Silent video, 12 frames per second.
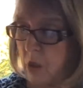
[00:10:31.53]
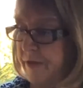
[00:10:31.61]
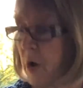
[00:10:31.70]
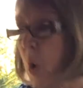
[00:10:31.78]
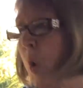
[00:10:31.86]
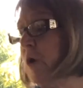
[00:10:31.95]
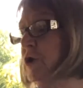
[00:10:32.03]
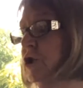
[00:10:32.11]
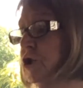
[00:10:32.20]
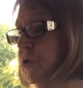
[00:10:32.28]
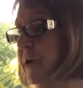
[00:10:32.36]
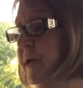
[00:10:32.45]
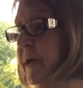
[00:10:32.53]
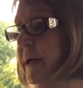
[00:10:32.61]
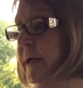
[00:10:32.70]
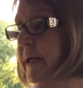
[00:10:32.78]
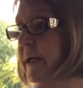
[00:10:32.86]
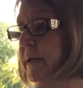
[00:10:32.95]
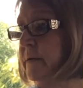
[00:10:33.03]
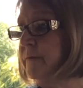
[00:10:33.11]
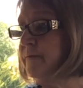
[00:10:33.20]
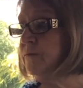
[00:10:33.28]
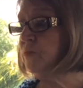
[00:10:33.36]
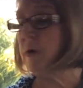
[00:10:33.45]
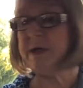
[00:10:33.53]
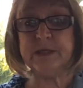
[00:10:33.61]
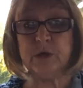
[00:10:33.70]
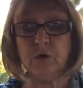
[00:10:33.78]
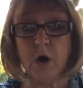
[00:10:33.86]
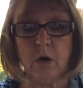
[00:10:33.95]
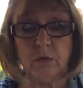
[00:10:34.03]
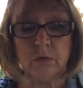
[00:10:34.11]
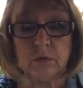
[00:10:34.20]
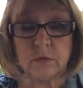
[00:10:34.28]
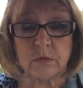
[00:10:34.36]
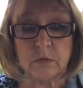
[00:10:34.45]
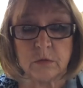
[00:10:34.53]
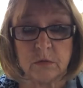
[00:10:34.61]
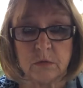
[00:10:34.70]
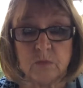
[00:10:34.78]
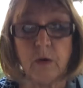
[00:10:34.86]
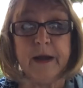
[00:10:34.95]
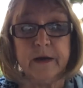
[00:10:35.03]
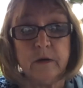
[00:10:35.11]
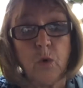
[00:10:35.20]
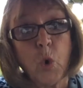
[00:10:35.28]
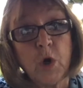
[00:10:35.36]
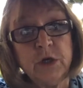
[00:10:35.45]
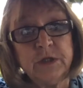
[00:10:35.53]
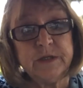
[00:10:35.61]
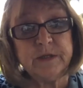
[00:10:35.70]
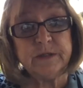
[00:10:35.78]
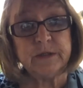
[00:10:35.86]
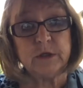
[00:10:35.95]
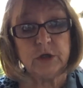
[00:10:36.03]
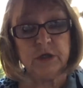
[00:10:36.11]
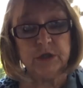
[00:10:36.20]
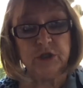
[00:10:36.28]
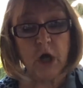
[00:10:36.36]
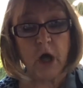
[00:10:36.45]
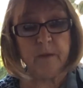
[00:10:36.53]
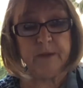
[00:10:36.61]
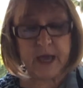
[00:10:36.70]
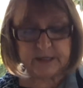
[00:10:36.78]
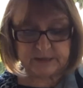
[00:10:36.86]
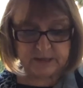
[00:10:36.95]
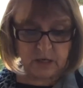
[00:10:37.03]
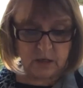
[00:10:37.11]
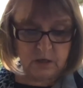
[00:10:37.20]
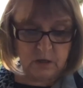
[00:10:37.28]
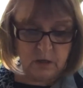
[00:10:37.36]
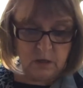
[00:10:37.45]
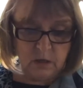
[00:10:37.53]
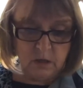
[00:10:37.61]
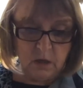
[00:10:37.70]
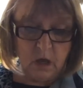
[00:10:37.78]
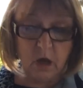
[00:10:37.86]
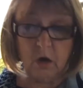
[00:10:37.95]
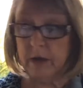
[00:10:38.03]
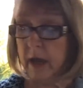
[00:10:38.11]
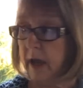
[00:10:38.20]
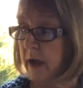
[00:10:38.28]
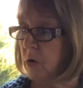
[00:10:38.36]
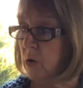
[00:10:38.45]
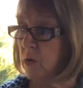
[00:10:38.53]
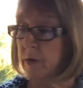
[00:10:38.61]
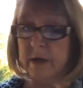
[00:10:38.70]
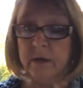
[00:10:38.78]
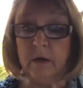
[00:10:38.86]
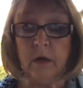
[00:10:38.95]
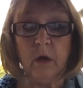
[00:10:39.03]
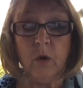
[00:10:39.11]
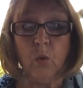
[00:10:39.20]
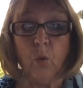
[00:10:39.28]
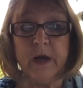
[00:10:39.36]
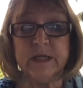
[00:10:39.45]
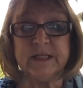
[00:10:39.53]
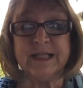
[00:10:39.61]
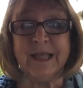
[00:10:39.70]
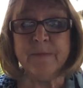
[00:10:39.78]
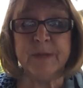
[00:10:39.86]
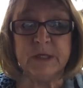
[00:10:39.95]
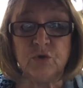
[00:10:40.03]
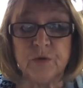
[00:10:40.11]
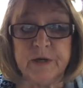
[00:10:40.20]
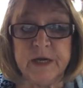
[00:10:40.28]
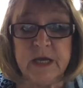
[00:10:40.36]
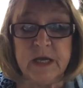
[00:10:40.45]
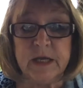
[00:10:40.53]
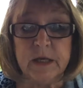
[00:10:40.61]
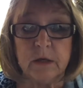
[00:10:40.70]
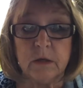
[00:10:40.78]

The orange tree, what does it grow? Right, oranges. Good job, Cassia. Okay, Owen, what does a lemon tree